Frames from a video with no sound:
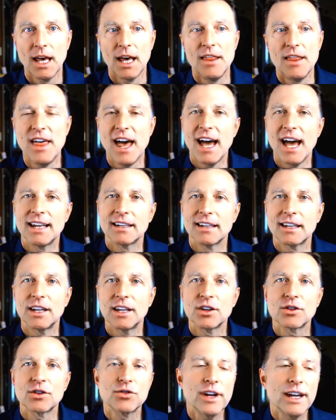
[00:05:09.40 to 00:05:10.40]
that
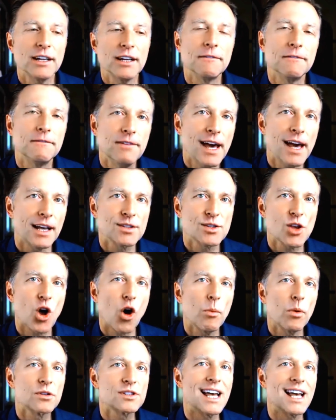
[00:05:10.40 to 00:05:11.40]
can create effects
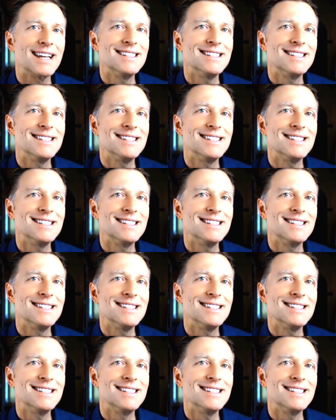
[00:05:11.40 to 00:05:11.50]
almost